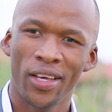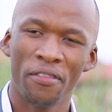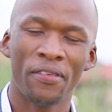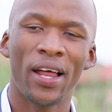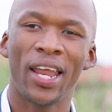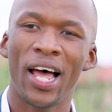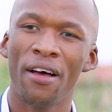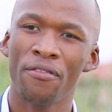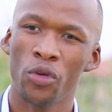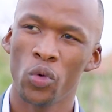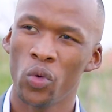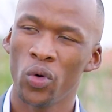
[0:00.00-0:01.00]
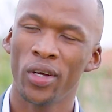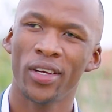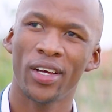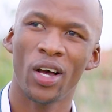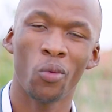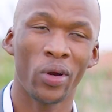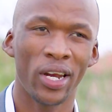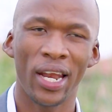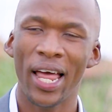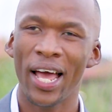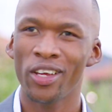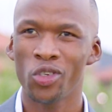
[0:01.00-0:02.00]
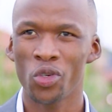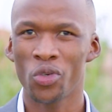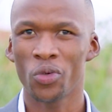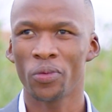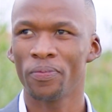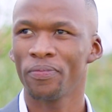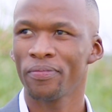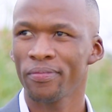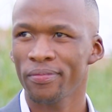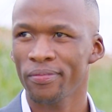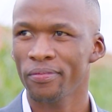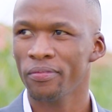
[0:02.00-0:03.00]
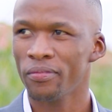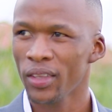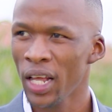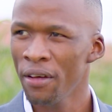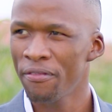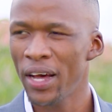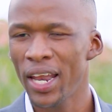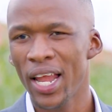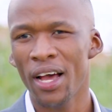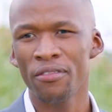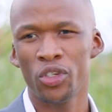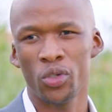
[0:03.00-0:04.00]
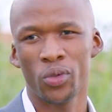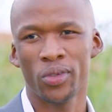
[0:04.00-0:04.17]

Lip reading: If I love you, I wouldn't lie to you. If I love you,